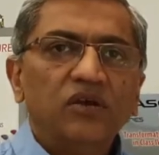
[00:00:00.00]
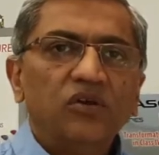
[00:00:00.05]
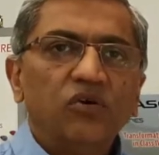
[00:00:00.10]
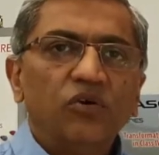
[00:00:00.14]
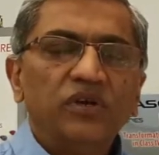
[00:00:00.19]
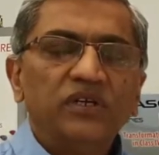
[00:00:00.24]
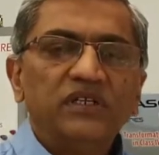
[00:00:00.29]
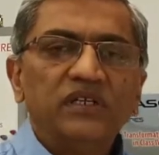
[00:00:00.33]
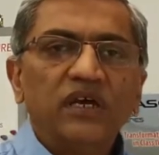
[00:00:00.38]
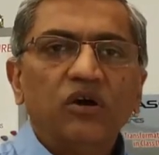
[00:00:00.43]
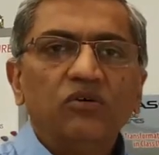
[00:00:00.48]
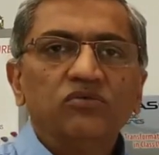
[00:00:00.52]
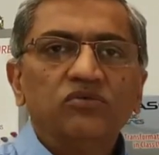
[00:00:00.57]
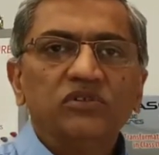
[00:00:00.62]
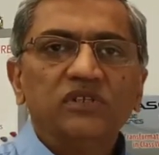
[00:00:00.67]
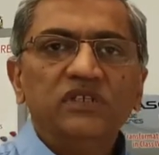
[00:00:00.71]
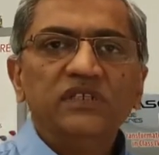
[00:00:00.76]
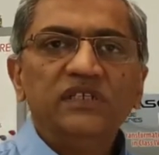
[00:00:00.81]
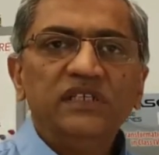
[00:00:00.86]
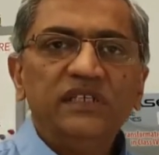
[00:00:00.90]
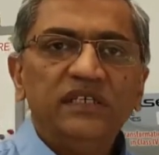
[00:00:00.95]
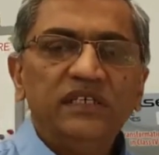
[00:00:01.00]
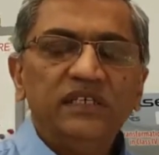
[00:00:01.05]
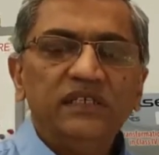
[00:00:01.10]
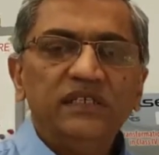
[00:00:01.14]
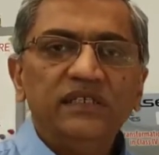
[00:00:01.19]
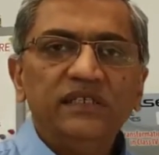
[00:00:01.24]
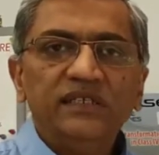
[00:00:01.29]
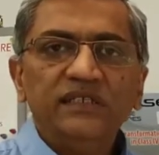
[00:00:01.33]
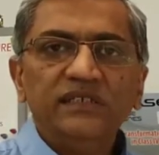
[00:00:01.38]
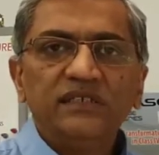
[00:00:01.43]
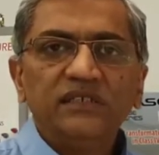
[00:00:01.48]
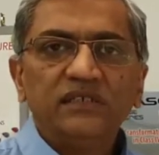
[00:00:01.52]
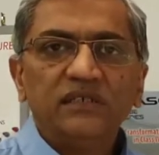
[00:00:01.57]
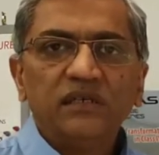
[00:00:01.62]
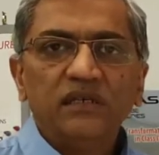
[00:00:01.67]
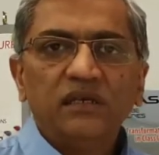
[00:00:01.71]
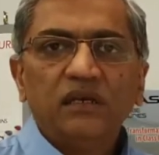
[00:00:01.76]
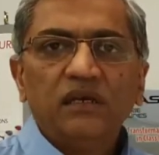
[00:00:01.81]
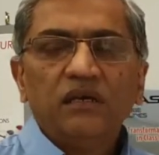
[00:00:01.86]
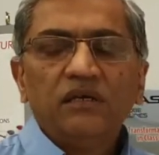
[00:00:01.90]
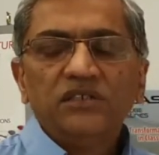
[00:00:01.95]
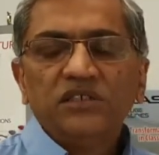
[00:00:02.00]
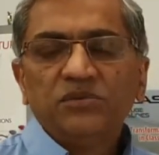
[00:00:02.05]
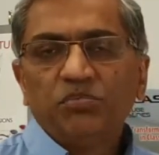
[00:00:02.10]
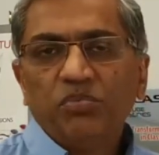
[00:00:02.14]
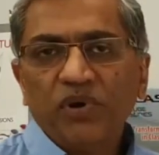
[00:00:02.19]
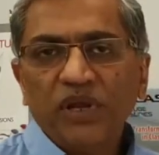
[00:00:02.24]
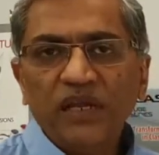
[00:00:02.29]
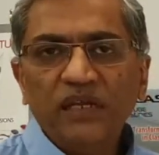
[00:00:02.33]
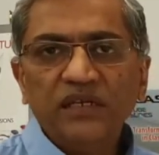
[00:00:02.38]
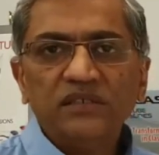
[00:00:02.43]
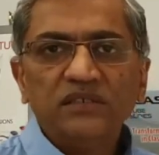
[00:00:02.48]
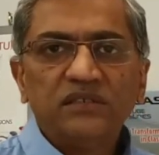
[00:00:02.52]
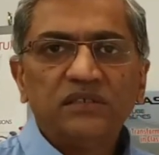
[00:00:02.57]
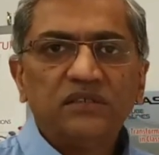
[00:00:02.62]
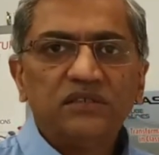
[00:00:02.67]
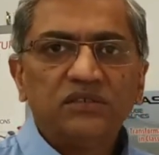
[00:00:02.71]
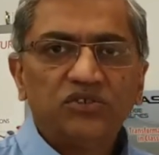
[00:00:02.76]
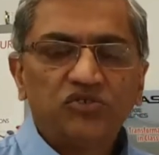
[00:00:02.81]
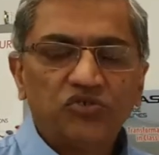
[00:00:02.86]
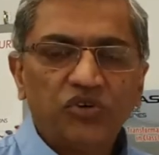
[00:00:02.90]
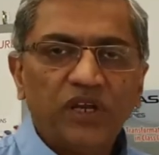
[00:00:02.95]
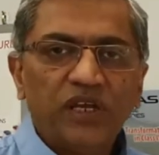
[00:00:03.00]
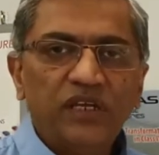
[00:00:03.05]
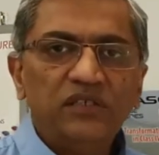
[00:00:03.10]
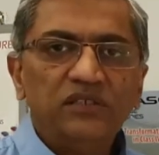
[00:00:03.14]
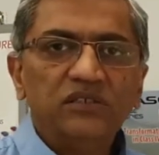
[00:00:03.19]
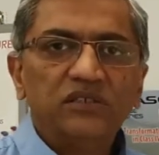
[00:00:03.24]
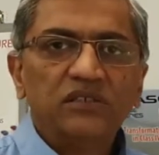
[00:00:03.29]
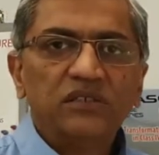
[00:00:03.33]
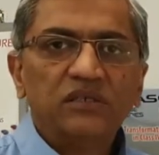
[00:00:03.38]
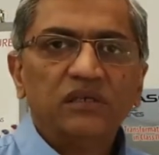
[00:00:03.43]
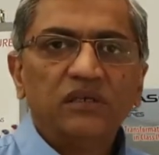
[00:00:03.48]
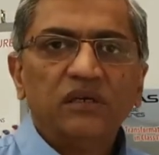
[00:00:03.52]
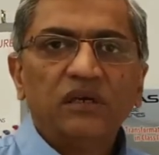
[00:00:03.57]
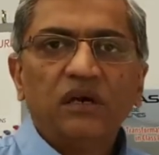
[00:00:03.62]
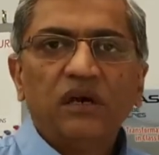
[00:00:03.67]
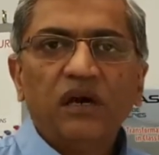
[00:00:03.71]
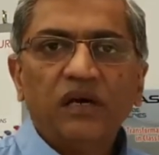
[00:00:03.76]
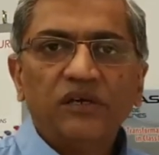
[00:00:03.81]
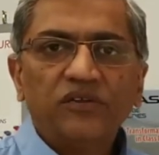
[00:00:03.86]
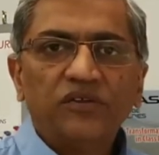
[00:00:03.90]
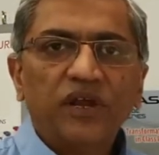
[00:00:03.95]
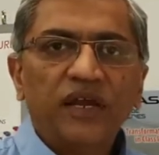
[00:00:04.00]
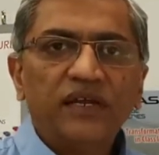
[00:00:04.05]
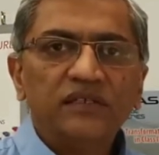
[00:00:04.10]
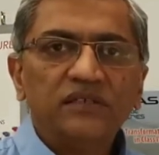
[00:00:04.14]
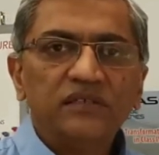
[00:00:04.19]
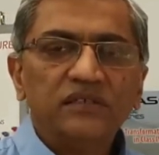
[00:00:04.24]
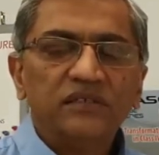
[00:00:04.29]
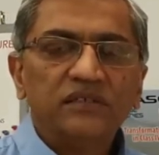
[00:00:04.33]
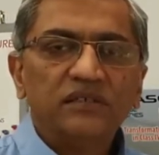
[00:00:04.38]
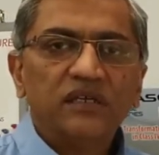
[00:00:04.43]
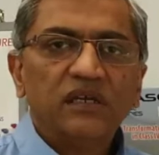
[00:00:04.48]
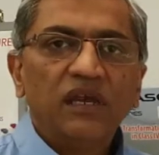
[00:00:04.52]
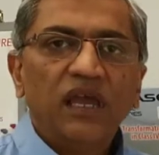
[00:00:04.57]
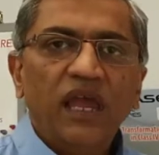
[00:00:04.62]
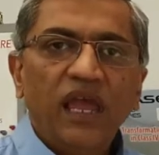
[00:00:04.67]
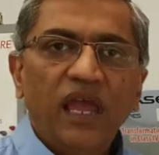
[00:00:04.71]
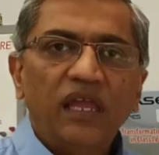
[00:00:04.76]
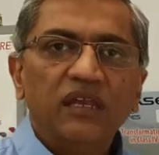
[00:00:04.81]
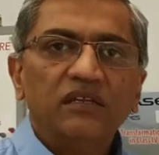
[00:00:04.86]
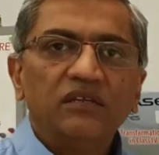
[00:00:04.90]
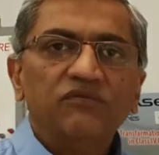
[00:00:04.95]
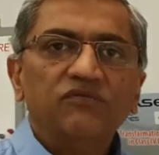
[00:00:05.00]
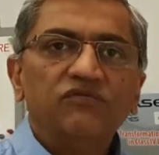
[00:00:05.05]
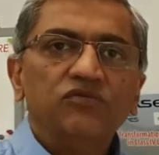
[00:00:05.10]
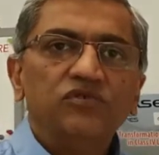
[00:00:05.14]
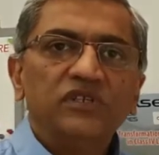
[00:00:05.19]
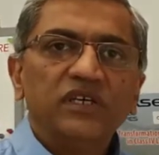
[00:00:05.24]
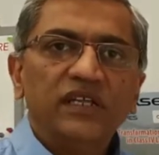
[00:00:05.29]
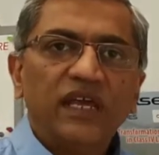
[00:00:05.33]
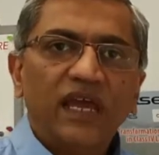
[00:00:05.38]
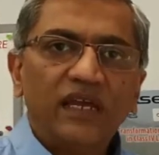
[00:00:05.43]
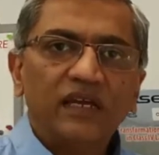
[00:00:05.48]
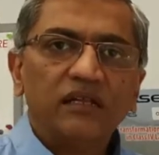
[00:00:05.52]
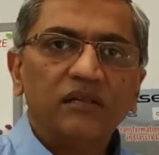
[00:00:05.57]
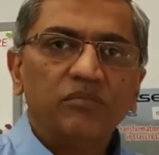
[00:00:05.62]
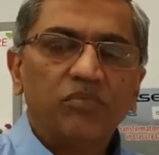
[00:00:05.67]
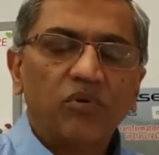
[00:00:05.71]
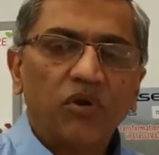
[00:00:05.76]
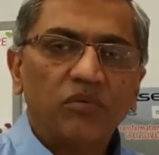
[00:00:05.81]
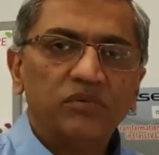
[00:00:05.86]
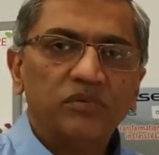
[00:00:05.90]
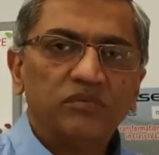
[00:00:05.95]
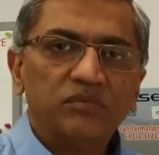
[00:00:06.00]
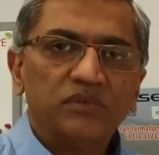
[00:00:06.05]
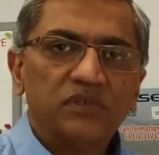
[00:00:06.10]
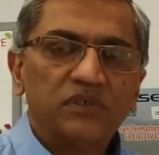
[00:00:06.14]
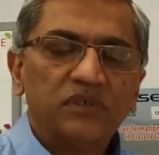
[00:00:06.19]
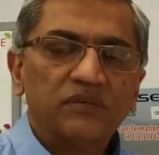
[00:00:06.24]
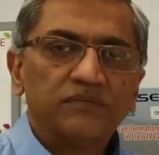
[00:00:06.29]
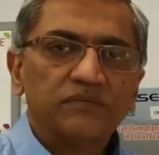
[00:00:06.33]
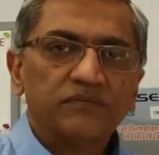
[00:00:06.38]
Going down to the knees, sprains, strains, arthritis, and foot and ankle problems.